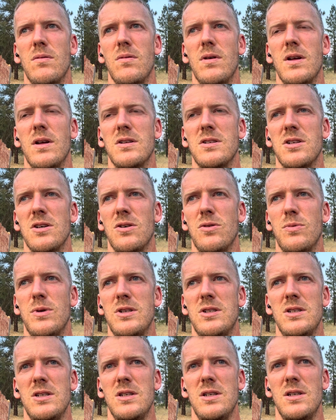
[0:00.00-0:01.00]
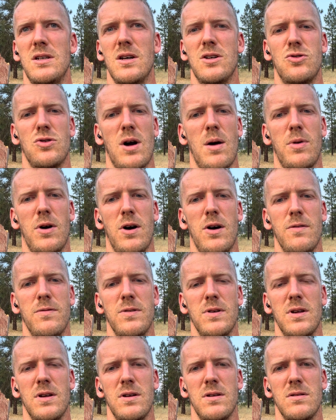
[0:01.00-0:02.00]
until we see a drop off
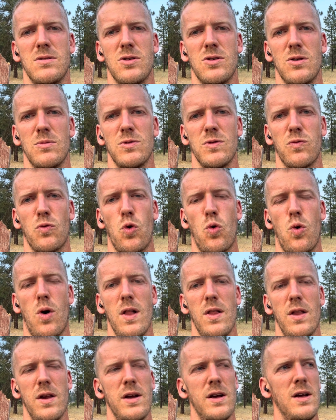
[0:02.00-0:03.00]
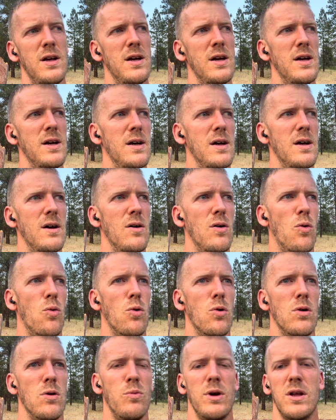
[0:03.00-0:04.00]
in terms of quality
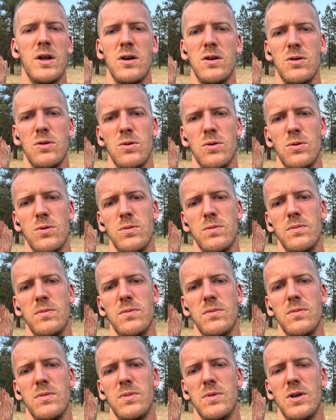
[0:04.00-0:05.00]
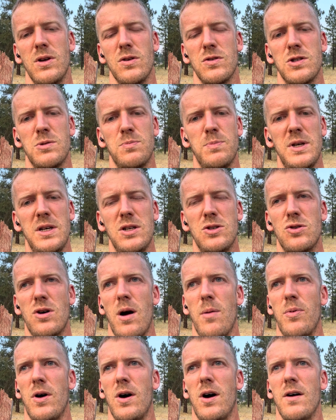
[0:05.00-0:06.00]
or we can do you know, speed
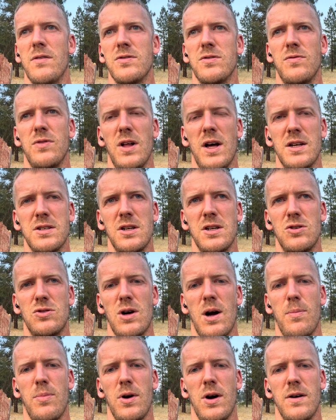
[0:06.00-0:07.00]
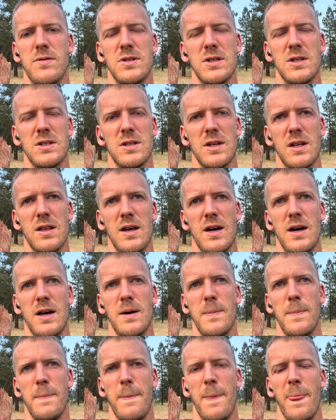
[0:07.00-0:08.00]
drop-offs, velocity drop-offs, things like that.
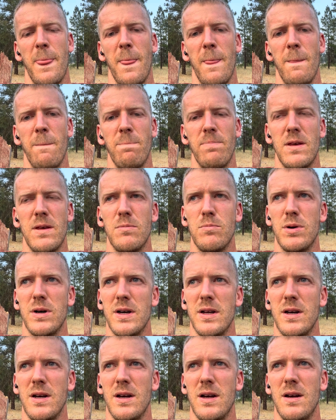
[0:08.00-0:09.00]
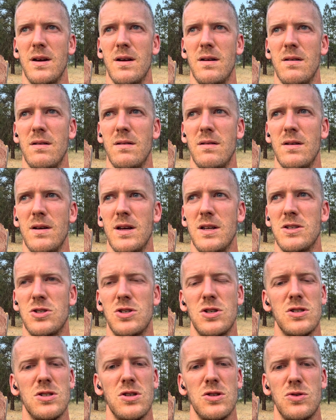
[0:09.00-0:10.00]
But it's
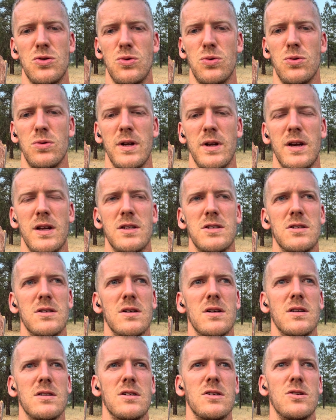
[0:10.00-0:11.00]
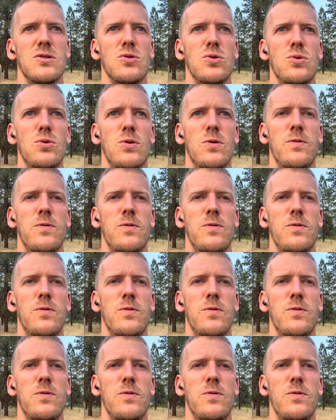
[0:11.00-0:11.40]
just a tool and it's it's a tool